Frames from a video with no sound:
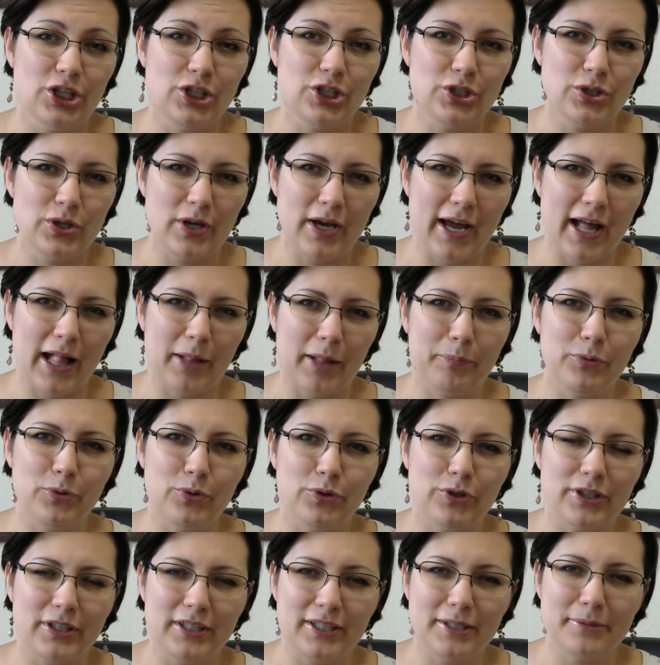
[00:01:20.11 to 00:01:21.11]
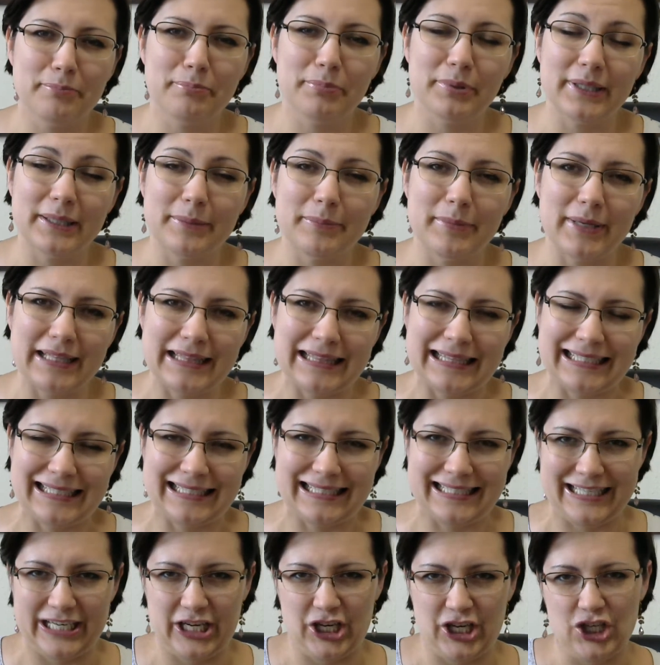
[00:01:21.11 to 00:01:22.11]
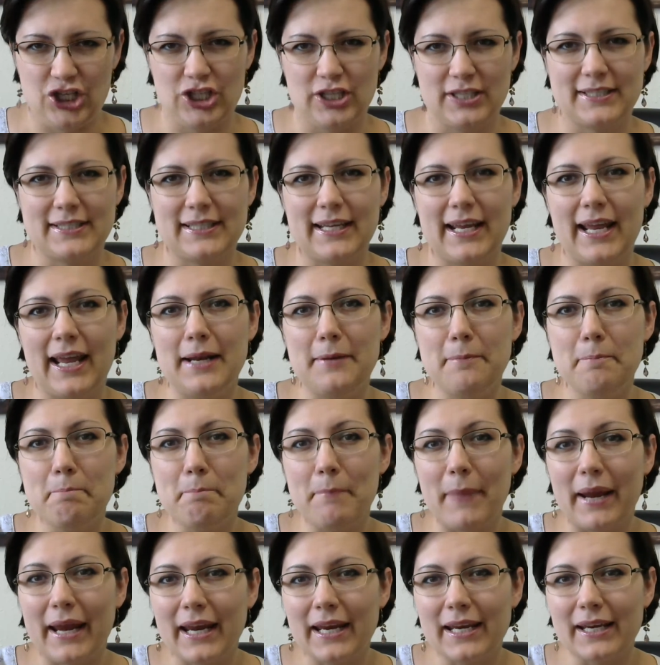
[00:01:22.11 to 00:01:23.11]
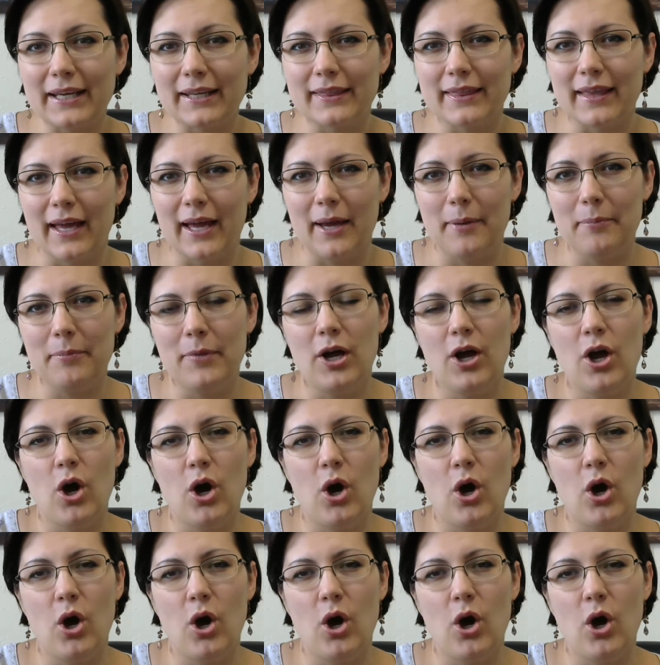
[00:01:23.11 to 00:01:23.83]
to help you implement these changes and make them